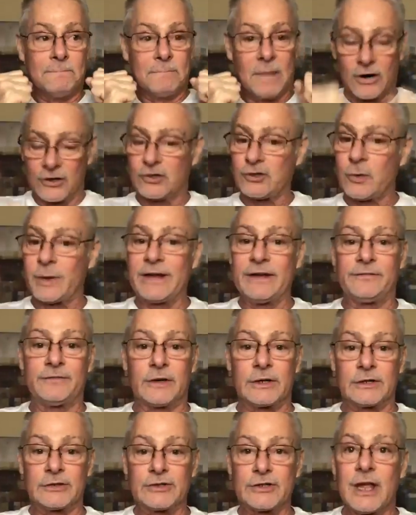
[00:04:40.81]
March
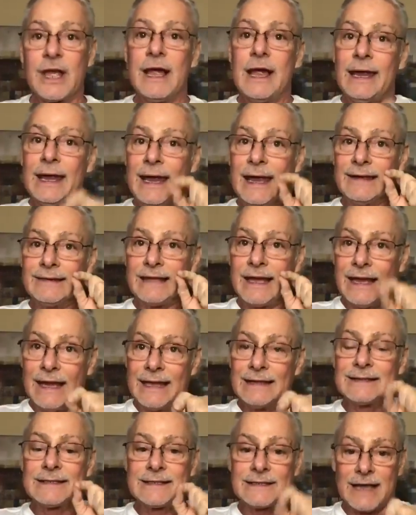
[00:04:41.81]
21st, is
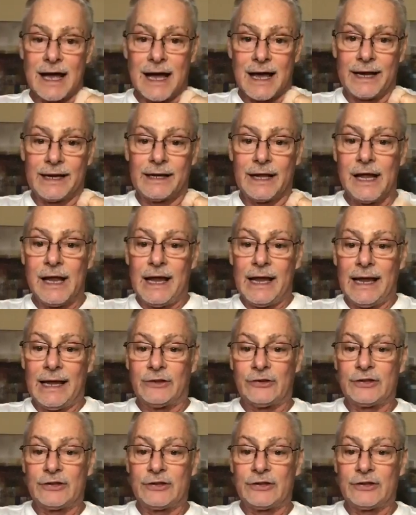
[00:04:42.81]
inside.